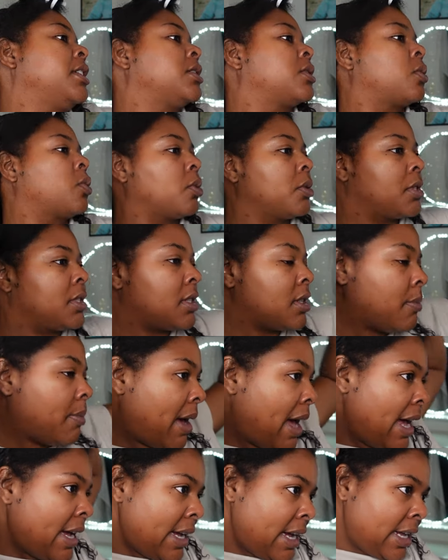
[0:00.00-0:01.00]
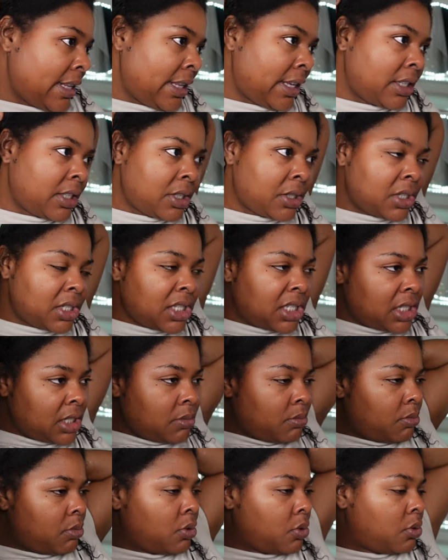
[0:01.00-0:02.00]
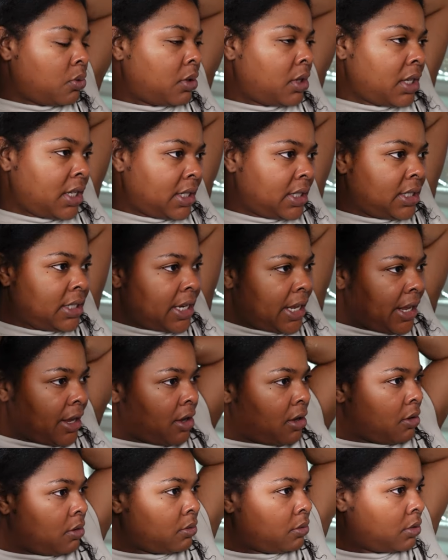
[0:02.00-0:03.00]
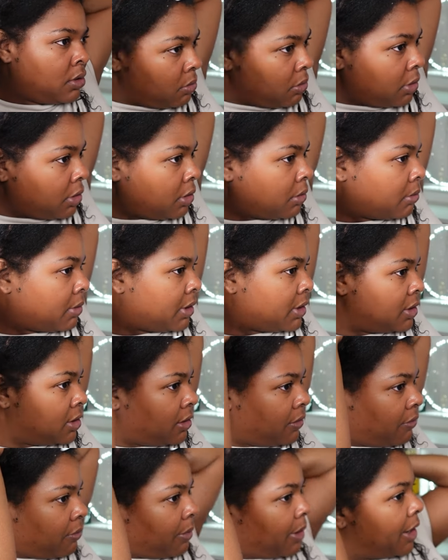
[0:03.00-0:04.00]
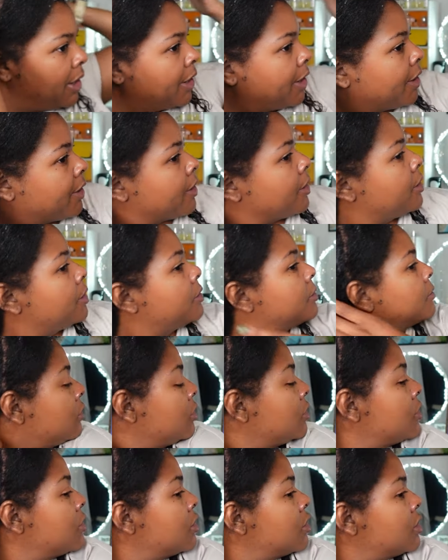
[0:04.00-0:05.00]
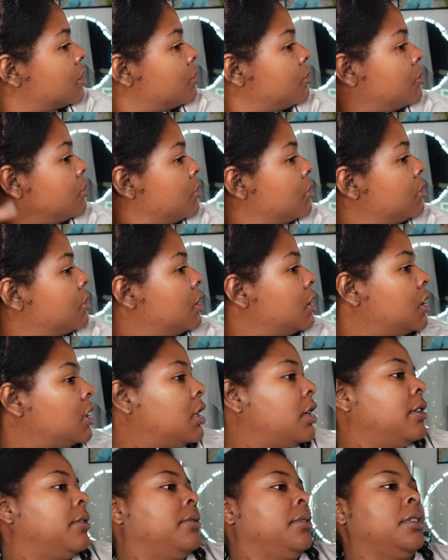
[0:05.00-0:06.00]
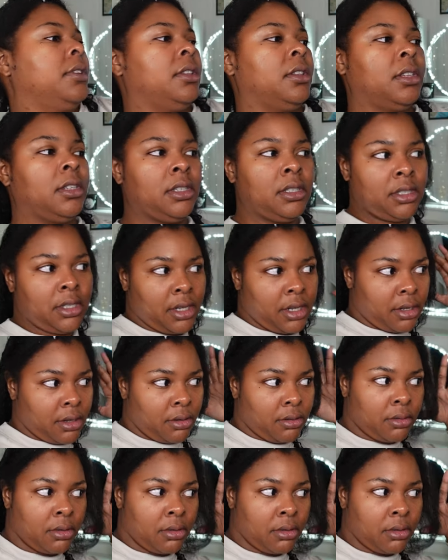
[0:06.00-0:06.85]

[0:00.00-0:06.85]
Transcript: it towards the back, I like to smooth it down with the rest of my hair. Just smoothing everything down.